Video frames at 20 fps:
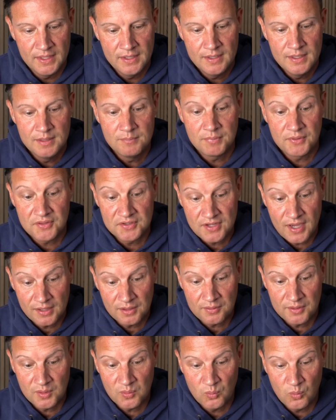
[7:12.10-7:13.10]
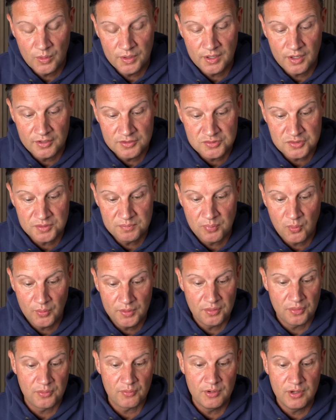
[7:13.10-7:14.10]
But the dollar at
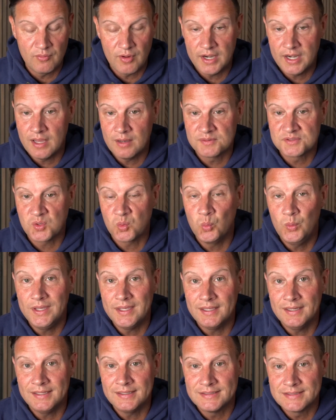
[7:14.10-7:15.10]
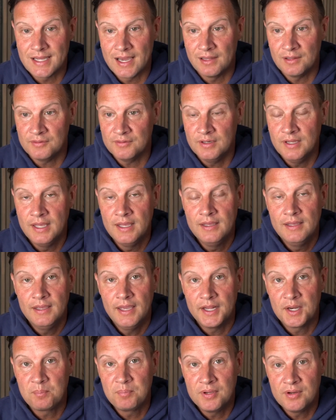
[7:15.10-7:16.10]
100.3 right now is a weakening dollar
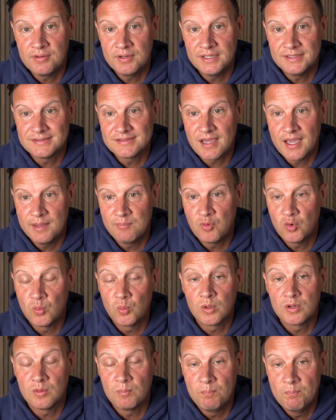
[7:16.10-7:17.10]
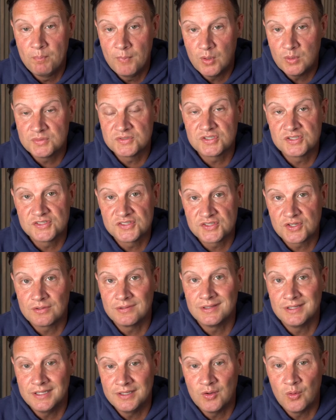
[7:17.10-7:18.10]
at a period in time where we're most
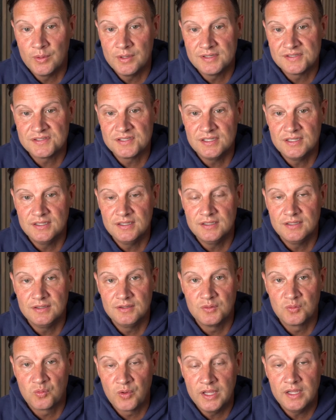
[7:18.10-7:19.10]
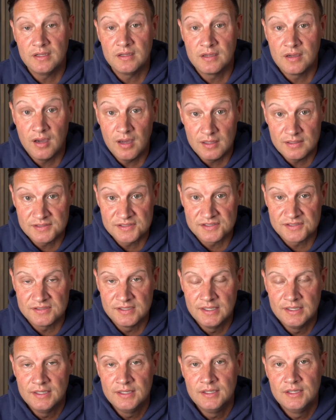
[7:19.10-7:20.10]
certainly going to see rate cuts.
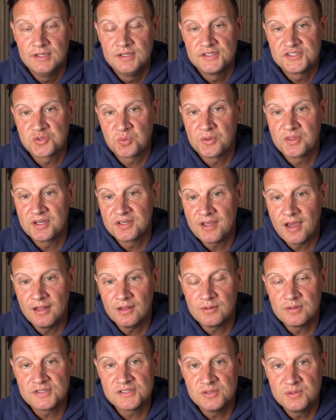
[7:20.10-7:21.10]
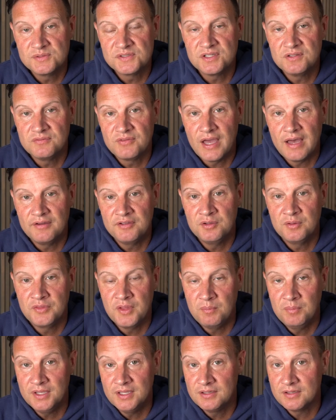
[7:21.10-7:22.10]
So when the dollar is losing value and they
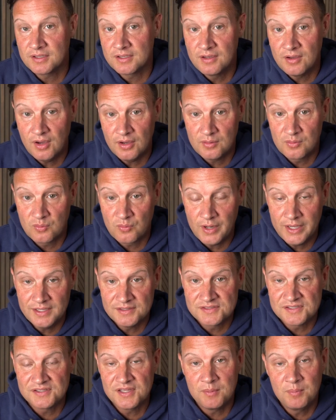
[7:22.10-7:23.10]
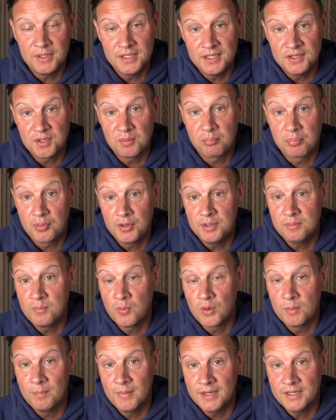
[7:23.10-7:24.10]
begin to cut rates, they begin to print
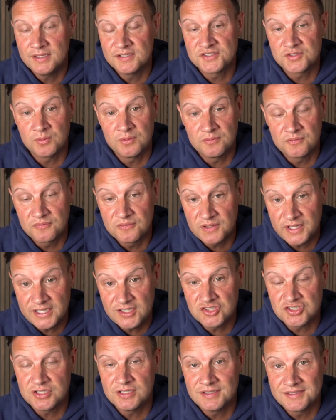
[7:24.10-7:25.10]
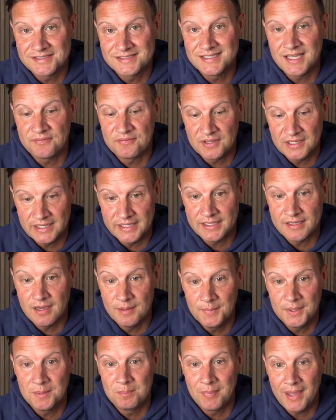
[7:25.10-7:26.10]
more money. So inflation is definitely
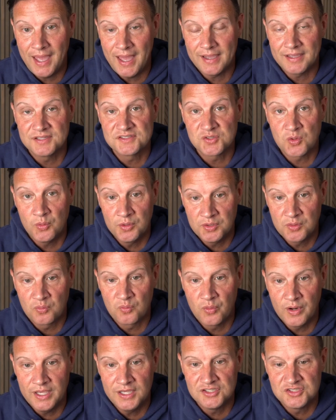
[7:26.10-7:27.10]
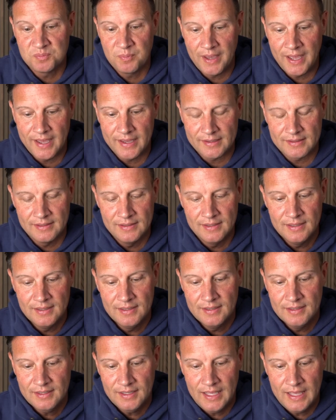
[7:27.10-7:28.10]
coming back. It's going to rage back.
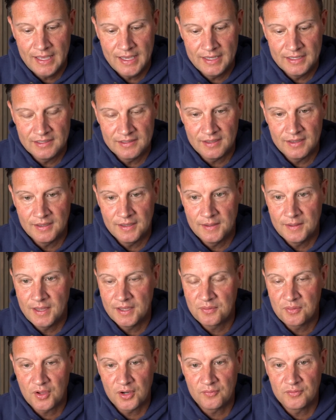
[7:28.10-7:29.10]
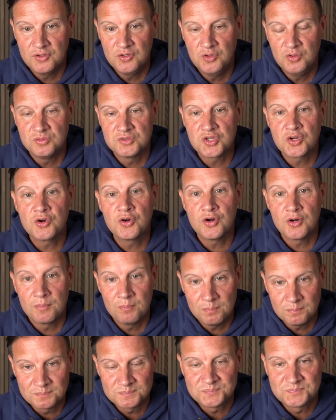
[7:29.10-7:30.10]
And I thought of a new
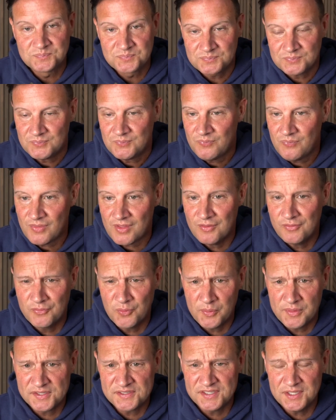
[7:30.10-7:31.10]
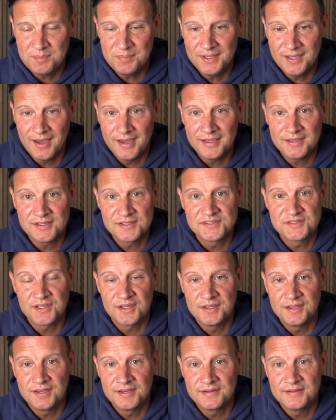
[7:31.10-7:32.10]
term for the CPI because
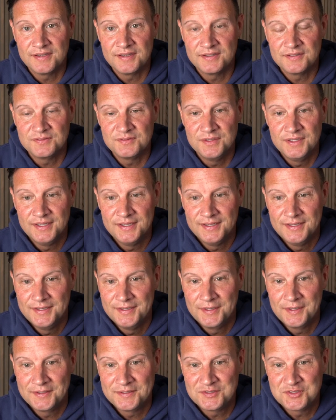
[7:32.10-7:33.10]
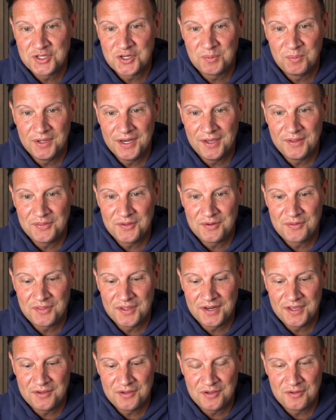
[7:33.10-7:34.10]
a gentleman out there
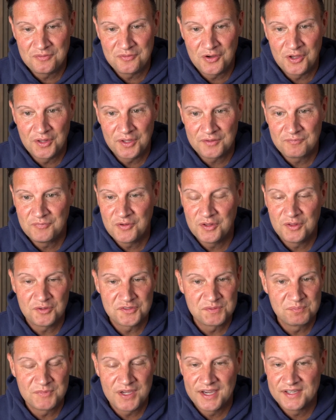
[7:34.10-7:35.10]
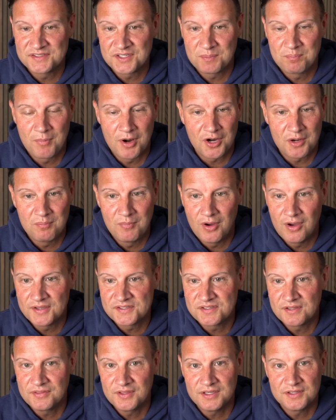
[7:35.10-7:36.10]
that I follow some guys like Mark
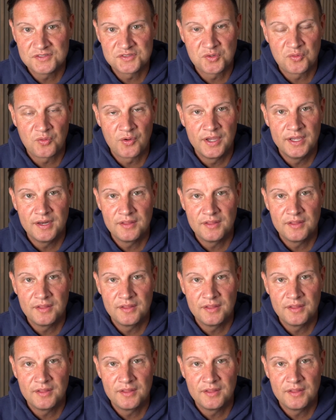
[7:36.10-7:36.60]
Moss, I think is great.